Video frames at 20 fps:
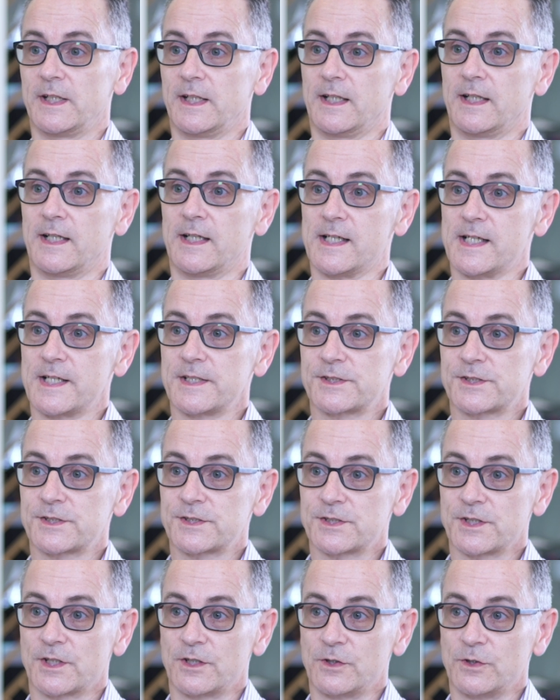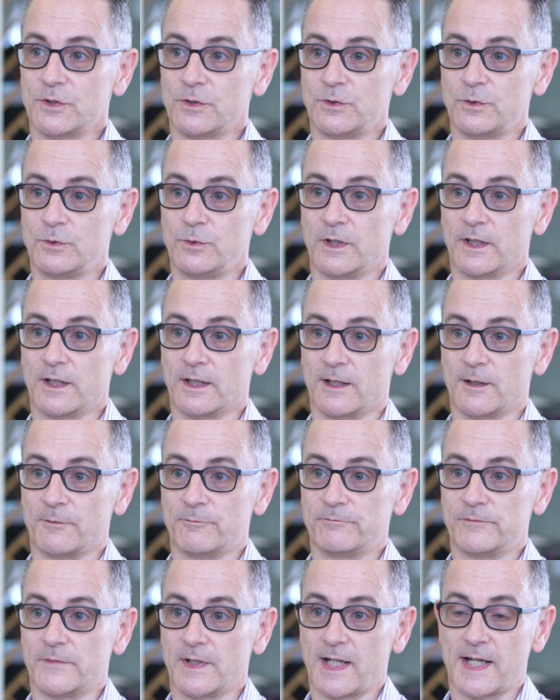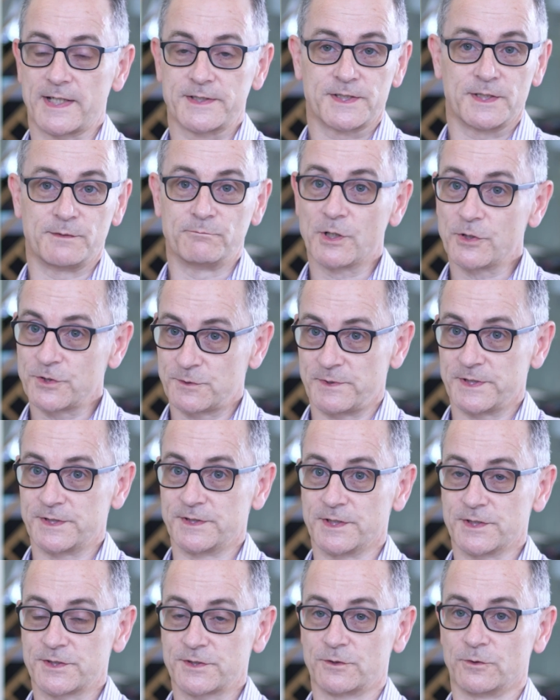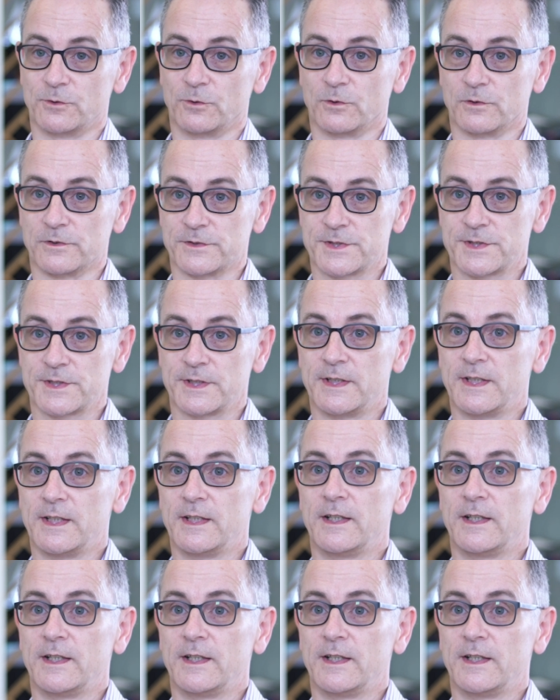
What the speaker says: As in most business schools,